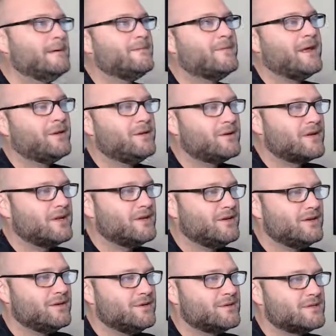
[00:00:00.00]
that you can
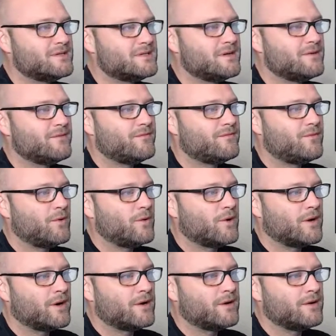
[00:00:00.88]
use
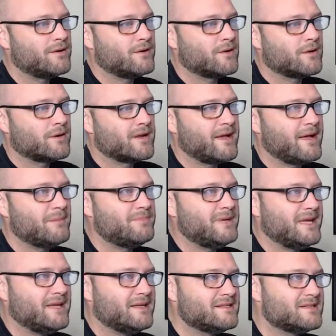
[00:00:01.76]
for your
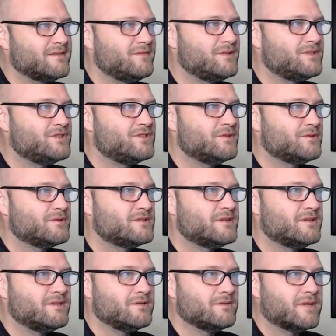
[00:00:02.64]
campaigns if you choose
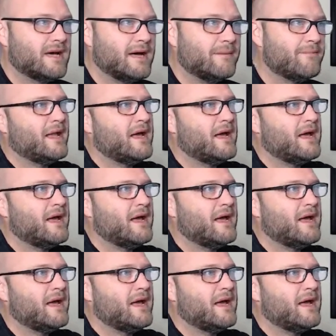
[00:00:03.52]
to do that.